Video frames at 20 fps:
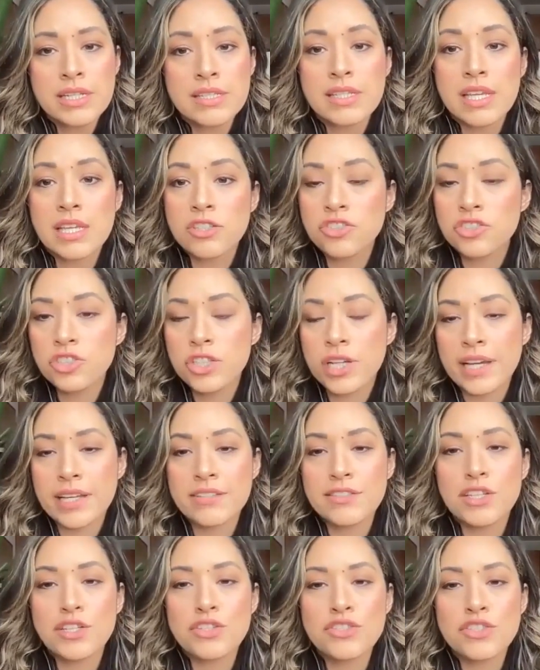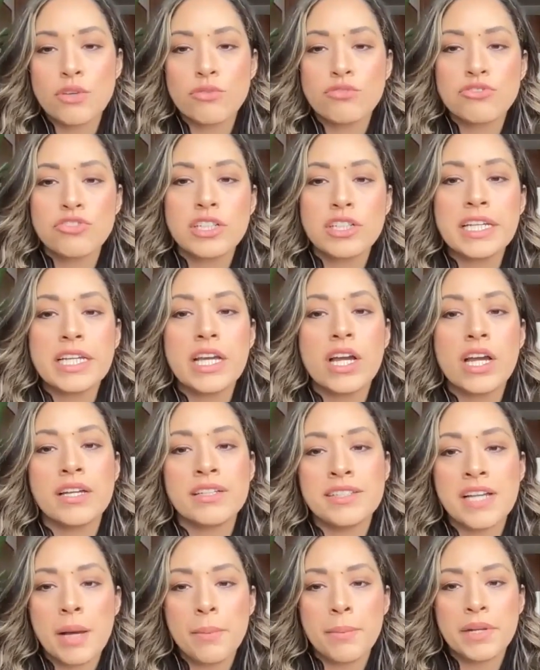such as socially
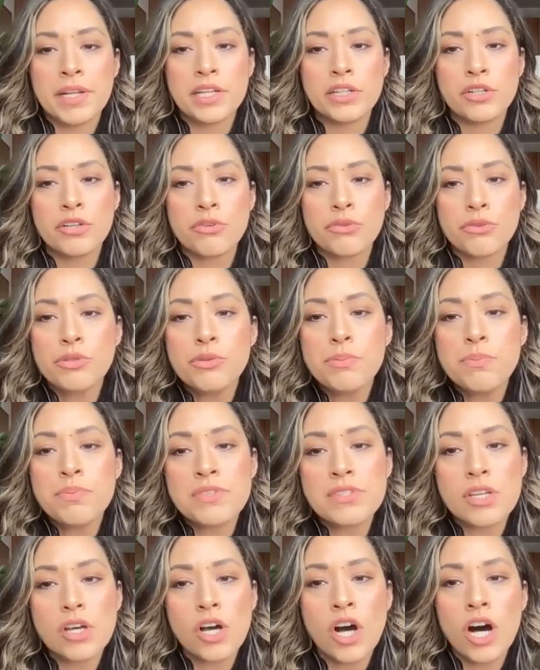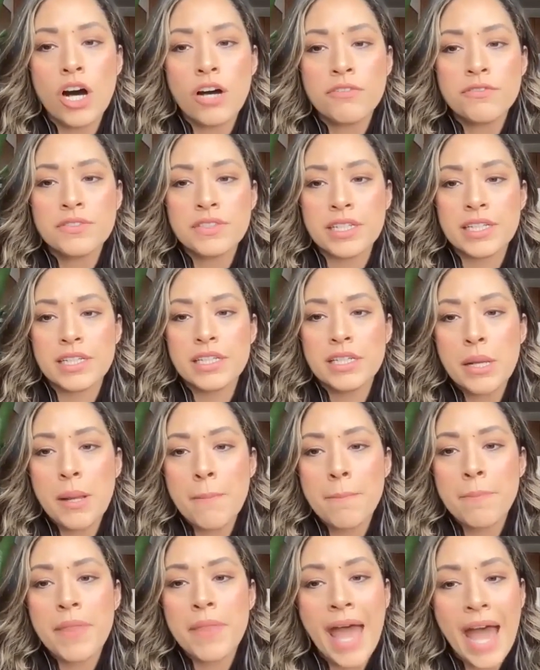dominant groups, often
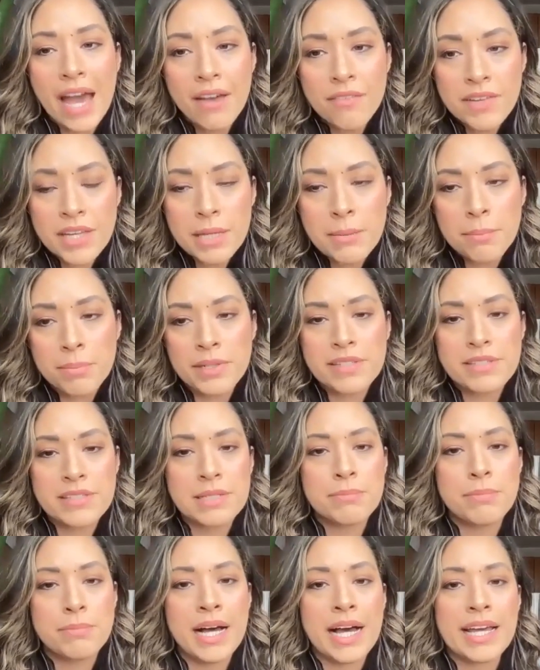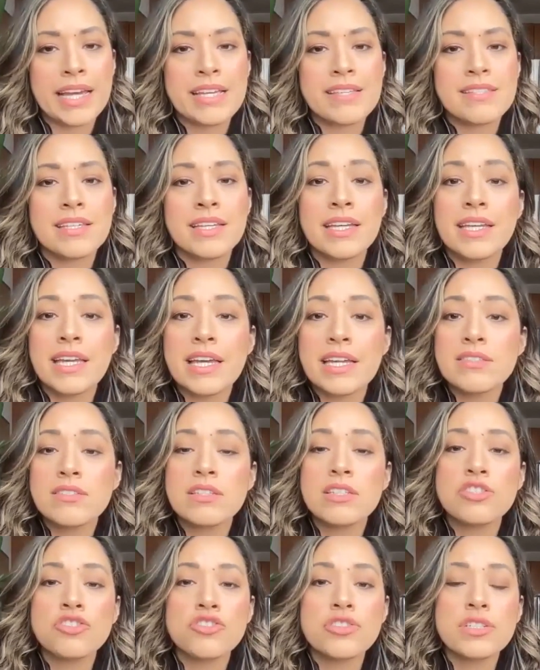having implicit bias
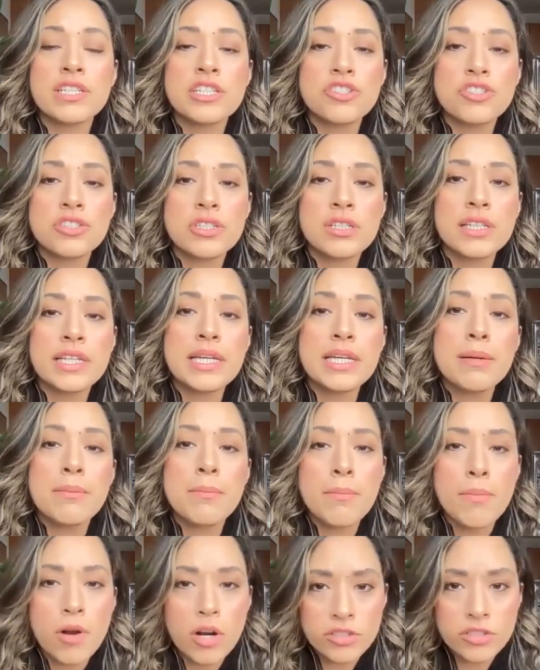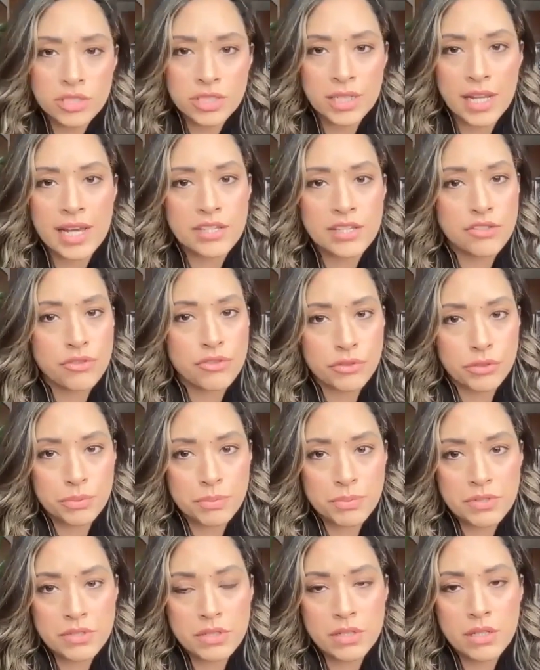against traditionally marginalized
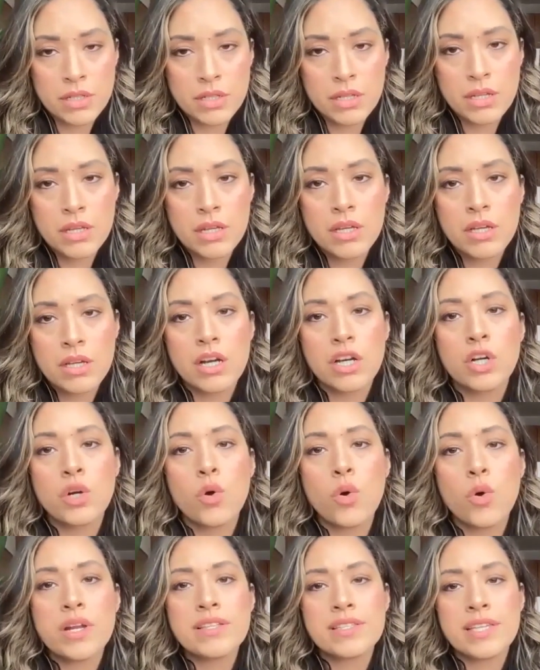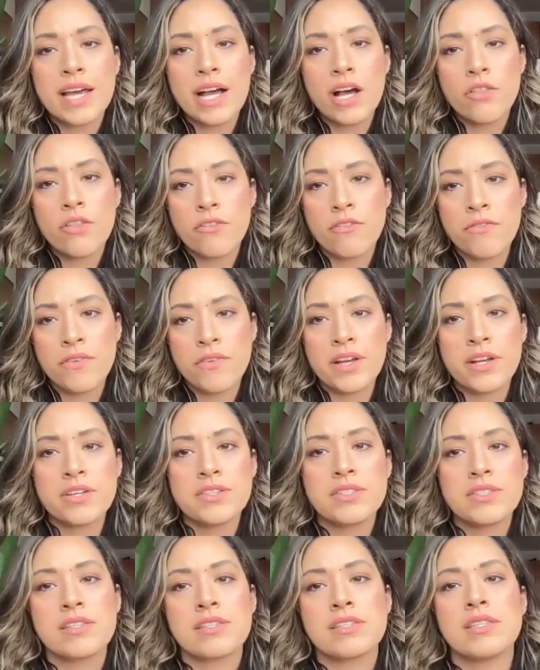groups. According to health
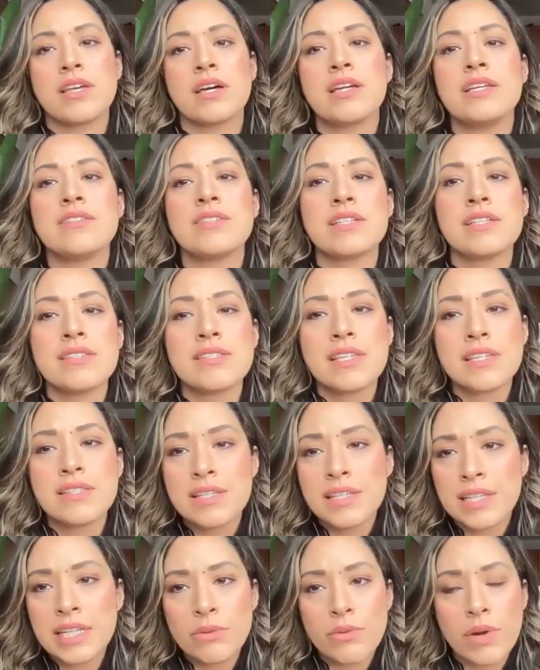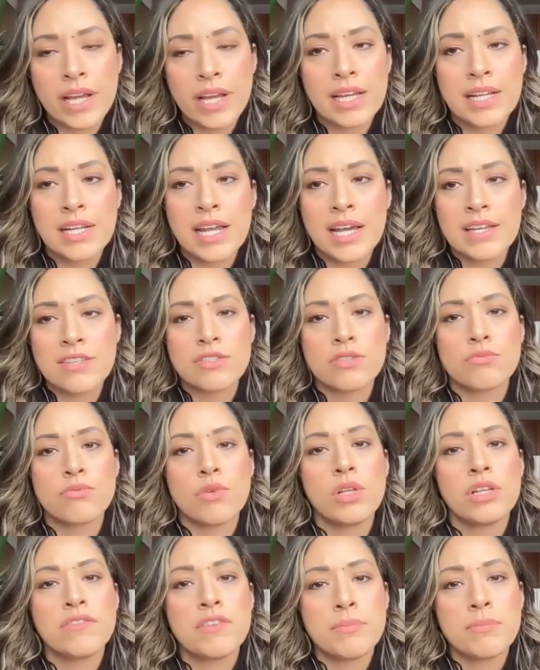affairs, studies consistently recognize the
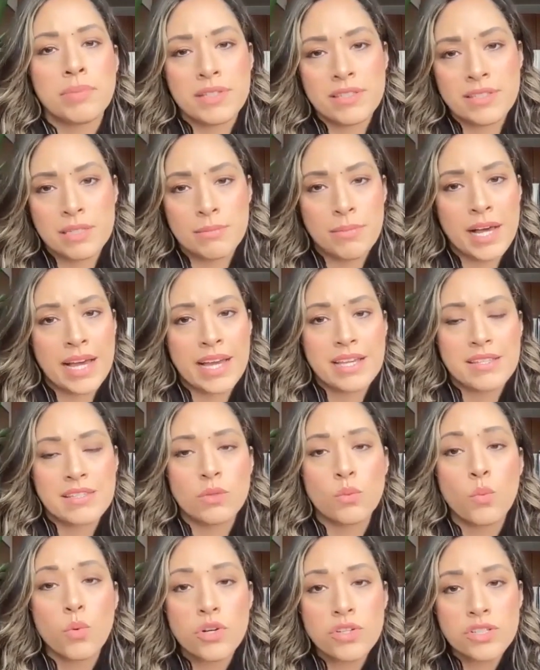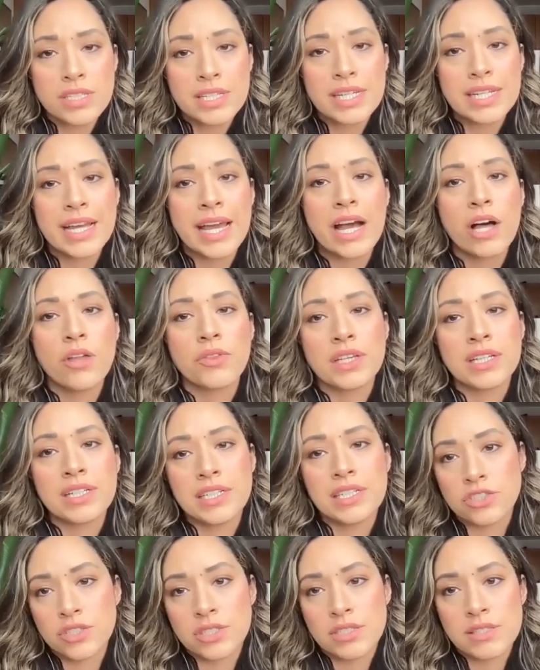role of implicit bias in worsening health
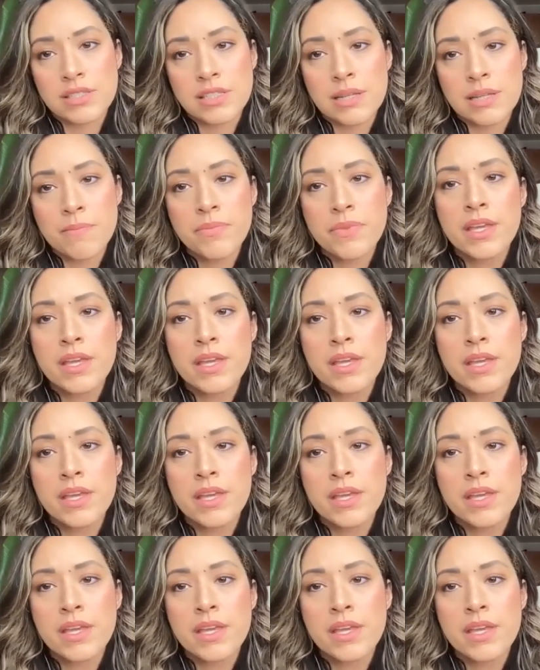conditions,